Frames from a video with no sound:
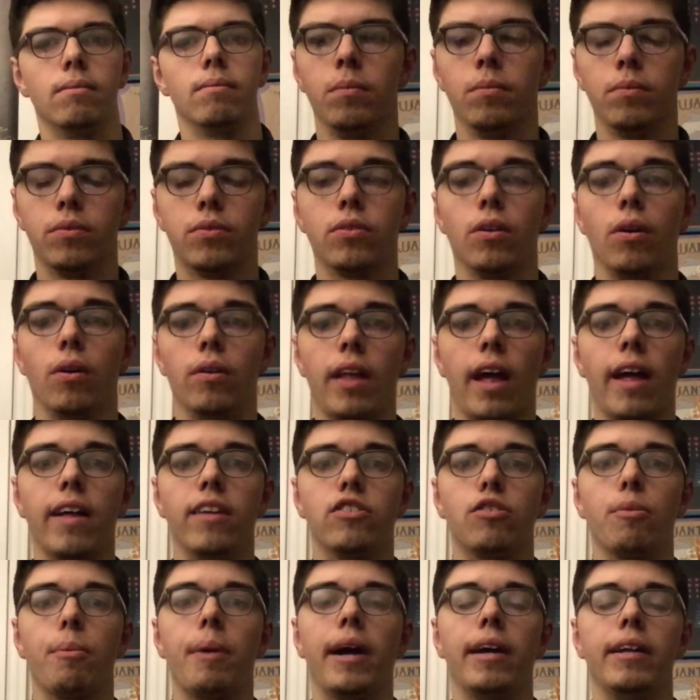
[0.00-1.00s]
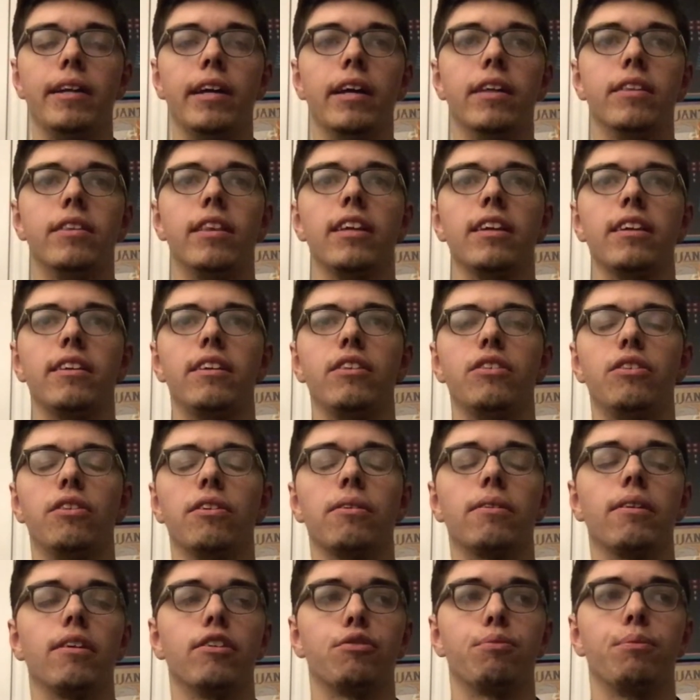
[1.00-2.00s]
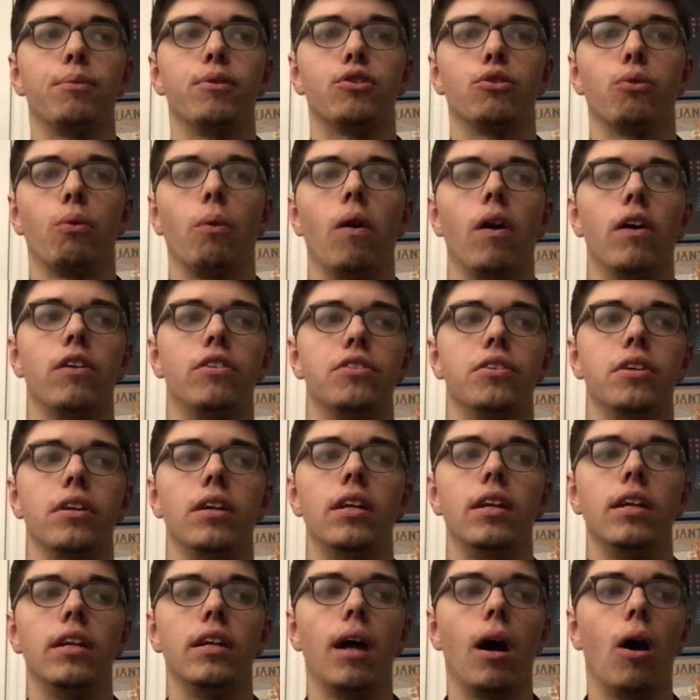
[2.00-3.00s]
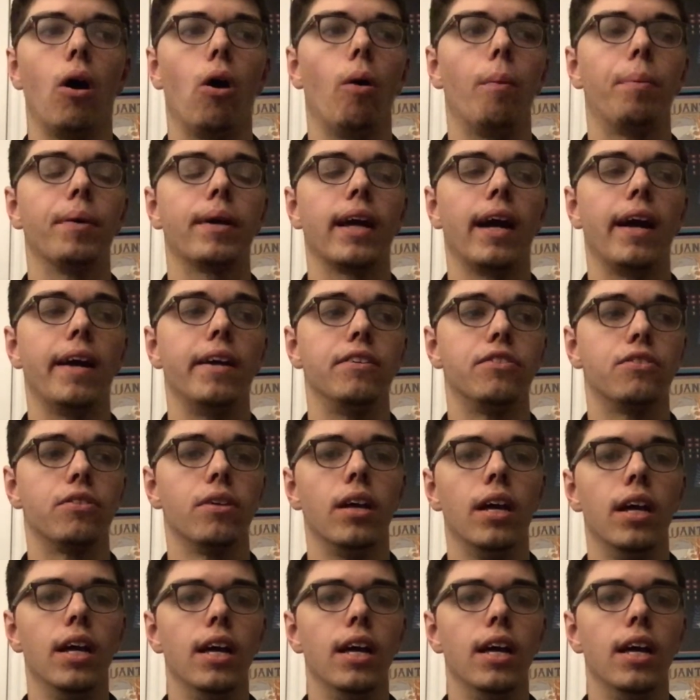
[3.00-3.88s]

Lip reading: So that is about it. Thank you so much for watching, and I hope you guys